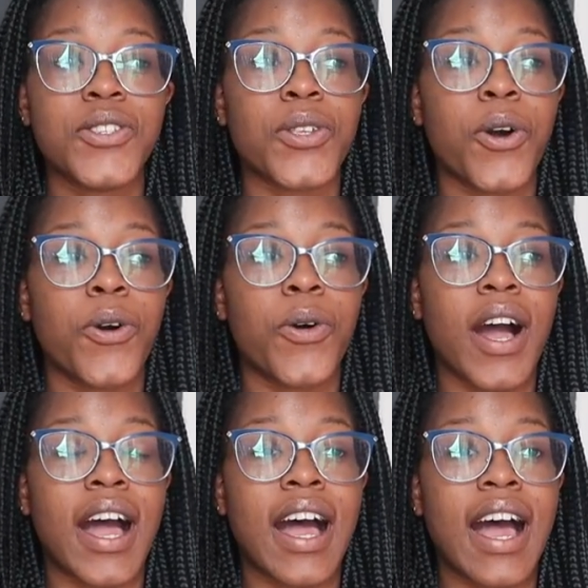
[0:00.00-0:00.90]

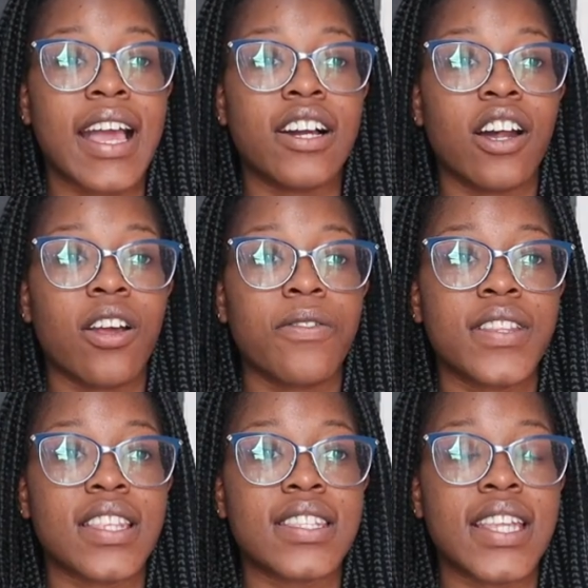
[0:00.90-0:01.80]
So I got off
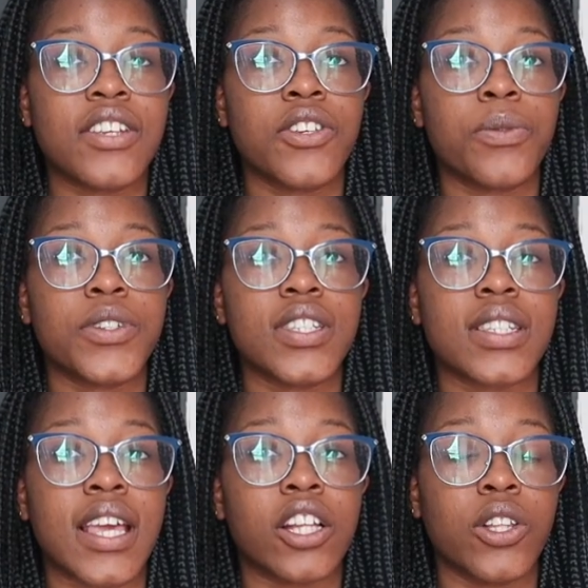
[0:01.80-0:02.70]
at the station which
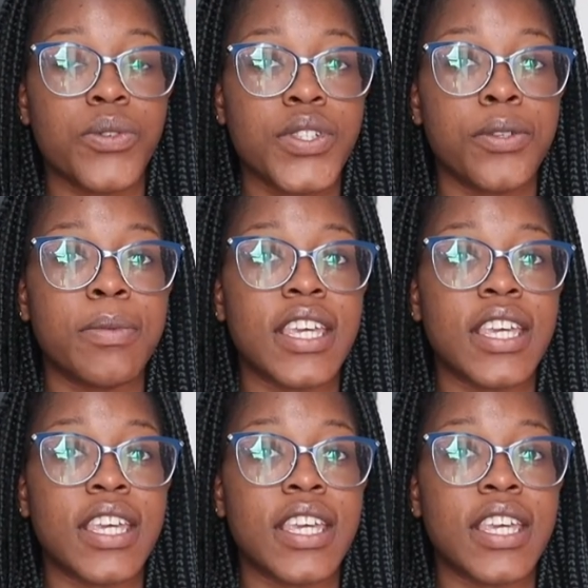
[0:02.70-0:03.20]
is like close to